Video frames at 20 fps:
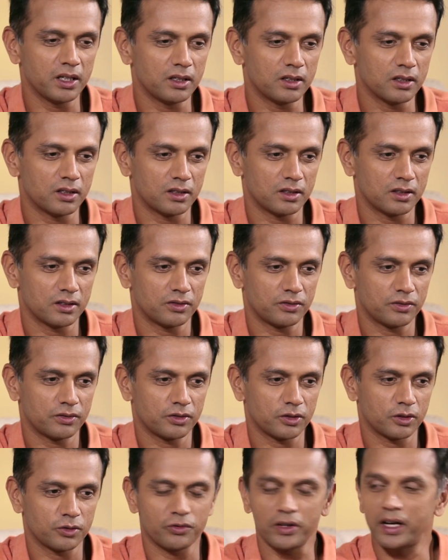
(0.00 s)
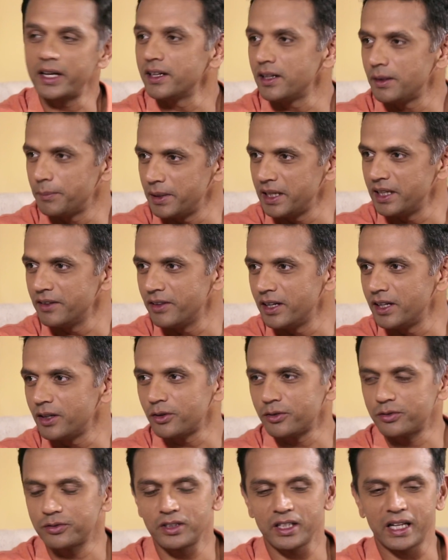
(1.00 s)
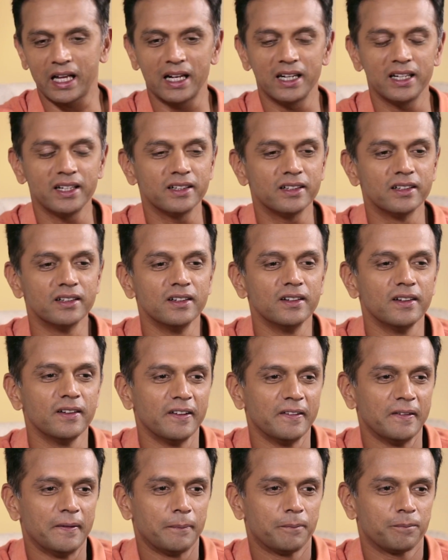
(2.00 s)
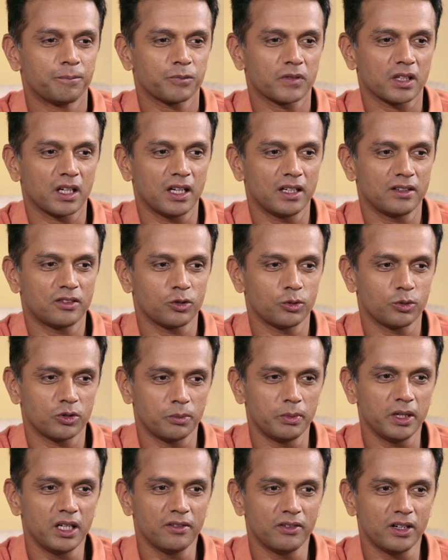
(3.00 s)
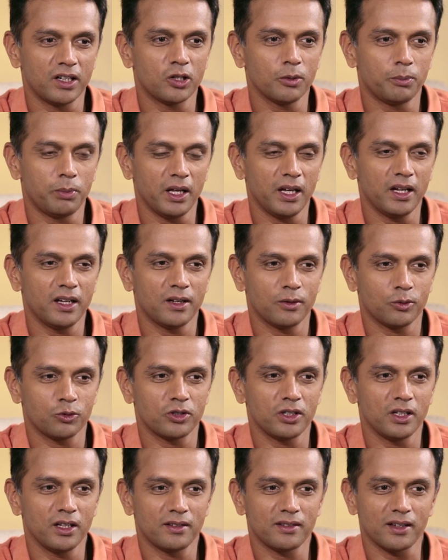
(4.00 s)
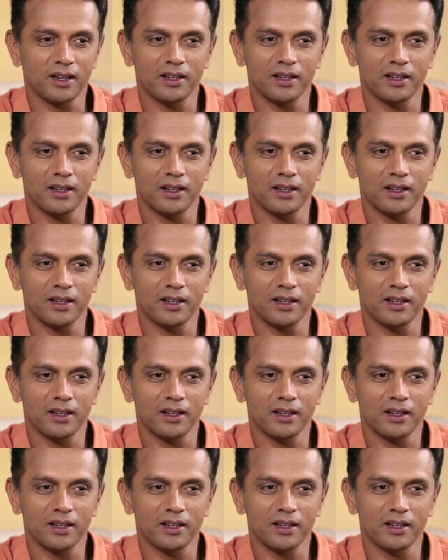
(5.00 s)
sort of final, big event of the calendar, and so it was a big event to play, and I was really excited about